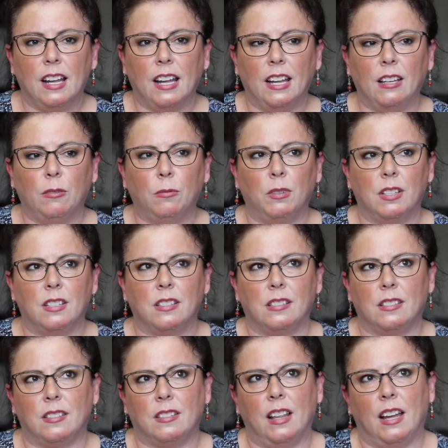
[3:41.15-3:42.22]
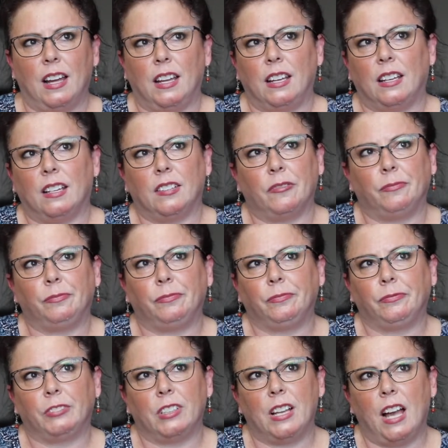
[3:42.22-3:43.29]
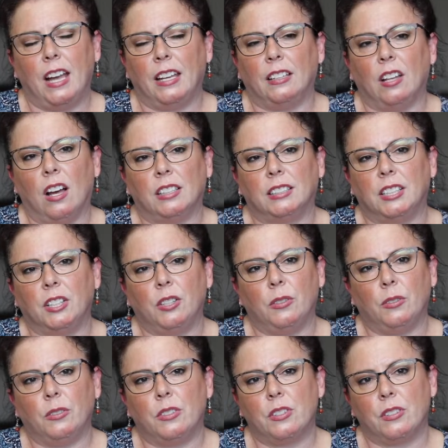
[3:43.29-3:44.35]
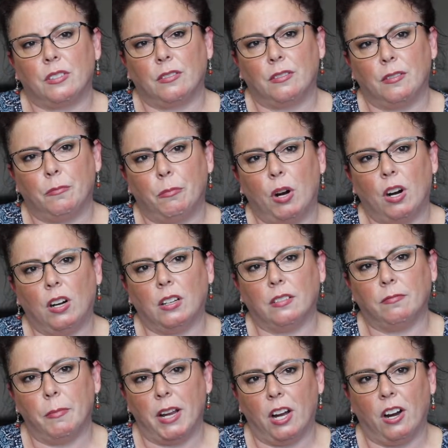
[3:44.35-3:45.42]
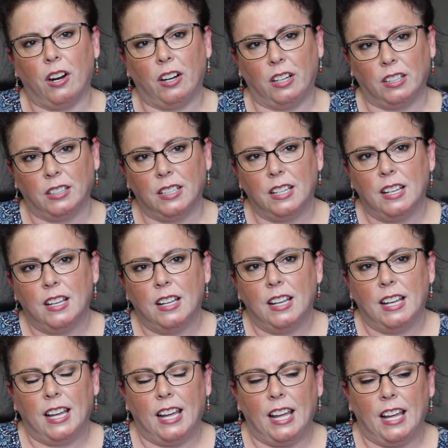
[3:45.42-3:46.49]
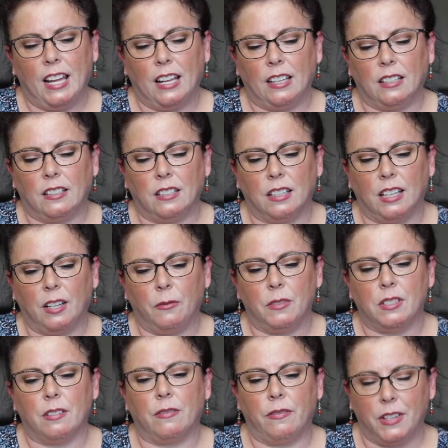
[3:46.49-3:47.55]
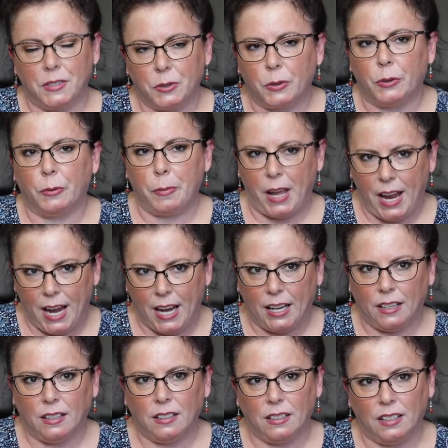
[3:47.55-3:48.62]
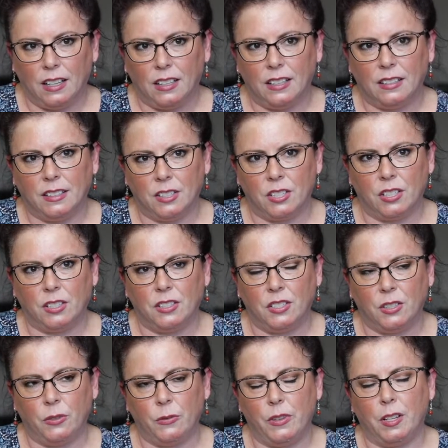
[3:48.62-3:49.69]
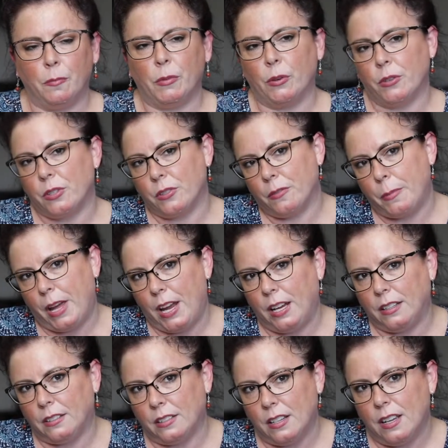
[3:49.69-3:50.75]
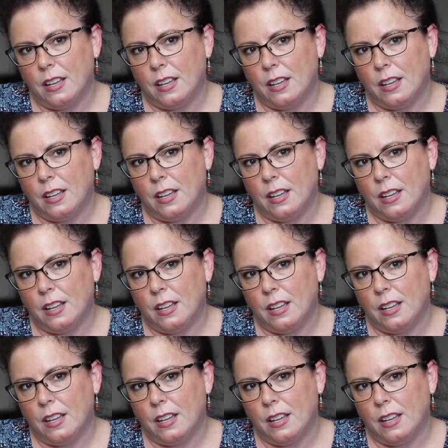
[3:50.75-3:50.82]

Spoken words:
it was like I had lost a huge part of my heart. And it was a physical pain in addition to the emotional pain.